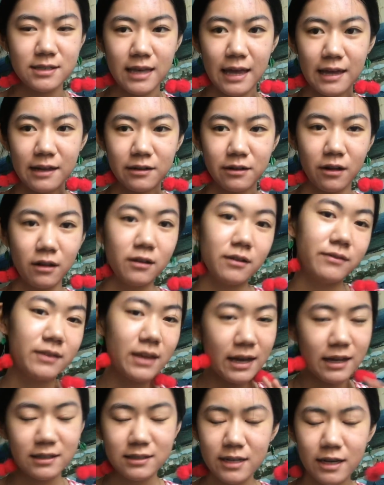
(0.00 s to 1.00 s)
and all of
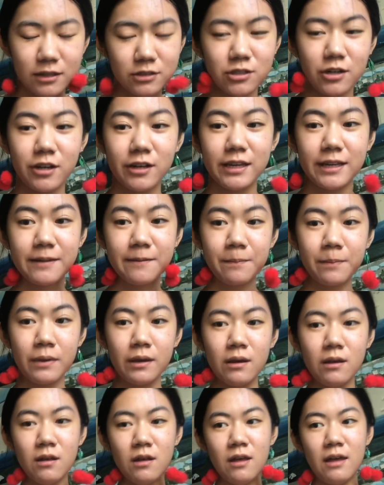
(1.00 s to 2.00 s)
that tech jargon.
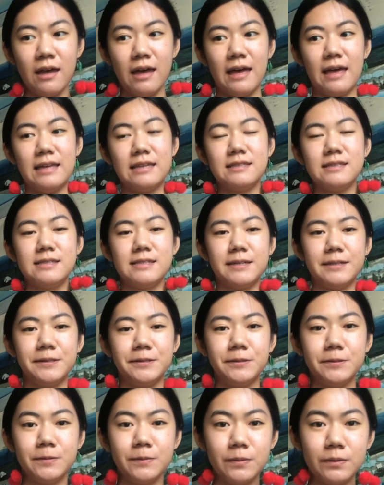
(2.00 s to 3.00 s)
And
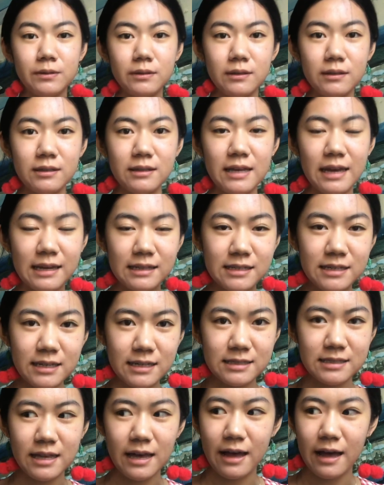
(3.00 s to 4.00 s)
so the idea
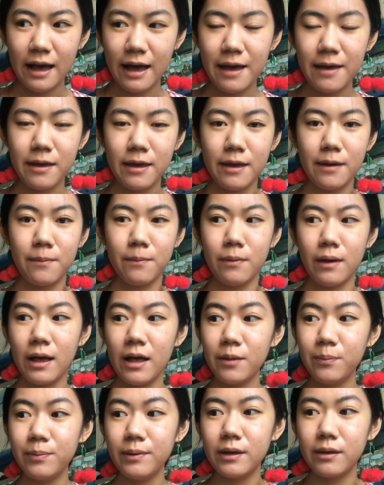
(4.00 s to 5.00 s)
is that I am
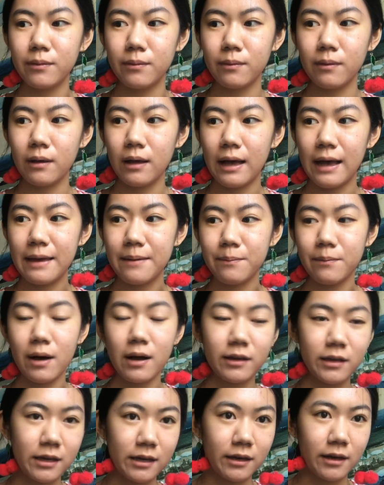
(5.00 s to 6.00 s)

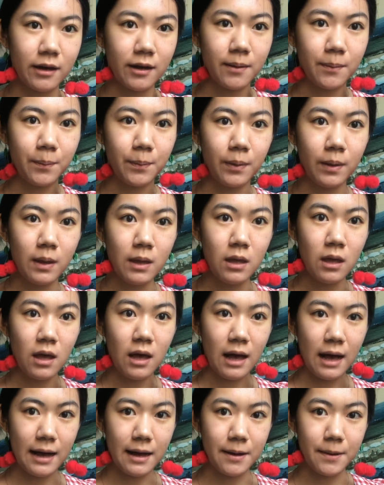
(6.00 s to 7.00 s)
mocking up
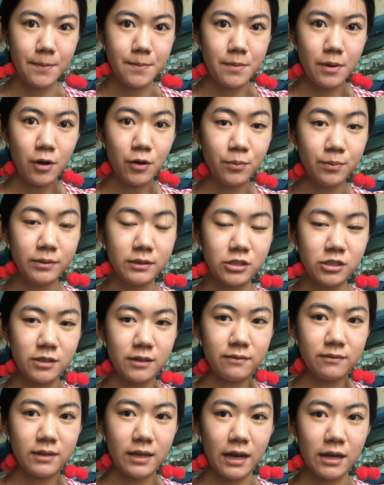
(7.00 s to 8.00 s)

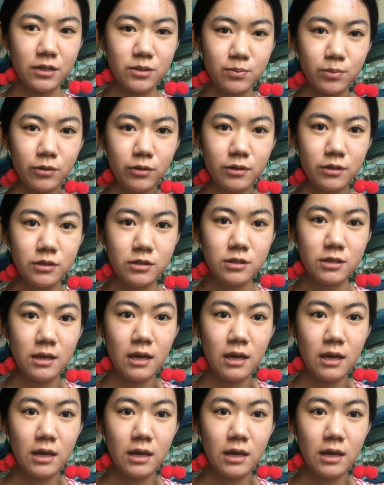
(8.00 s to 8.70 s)
OpenShift dashboards